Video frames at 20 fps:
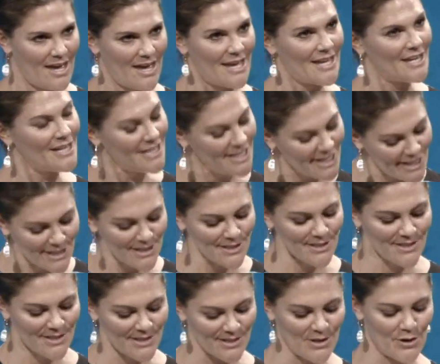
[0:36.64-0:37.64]
In
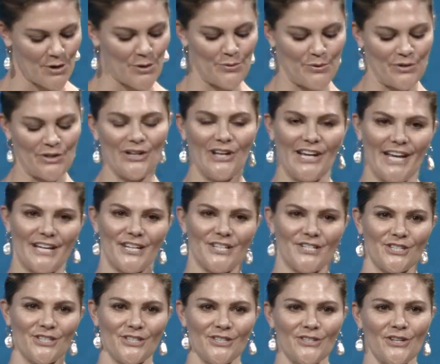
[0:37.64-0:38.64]
his own
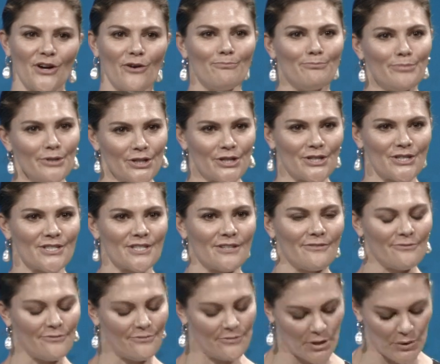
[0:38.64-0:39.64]
collection of books
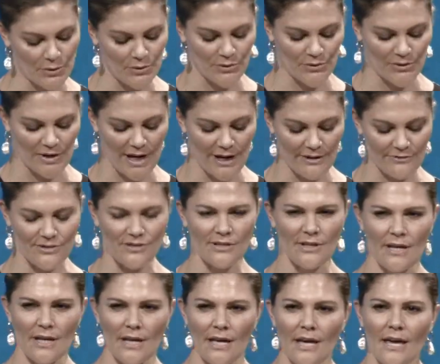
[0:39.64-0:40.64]
and photographs,
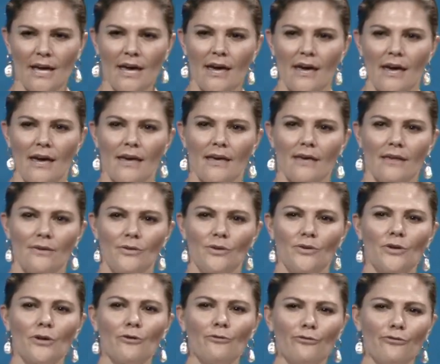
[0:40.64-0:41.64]

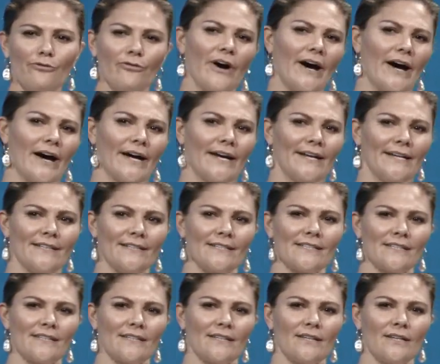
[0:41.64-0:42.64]
you can
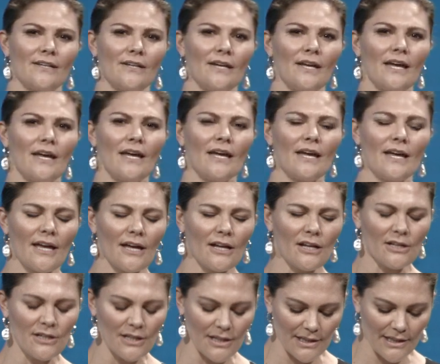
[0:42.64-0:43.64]
find a
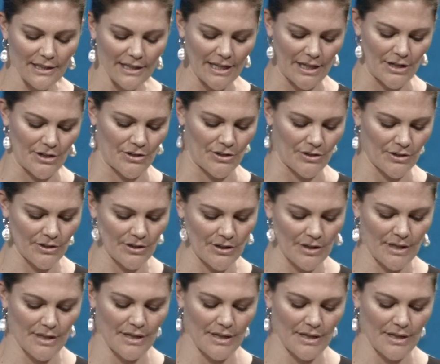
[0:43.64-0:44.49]
clear,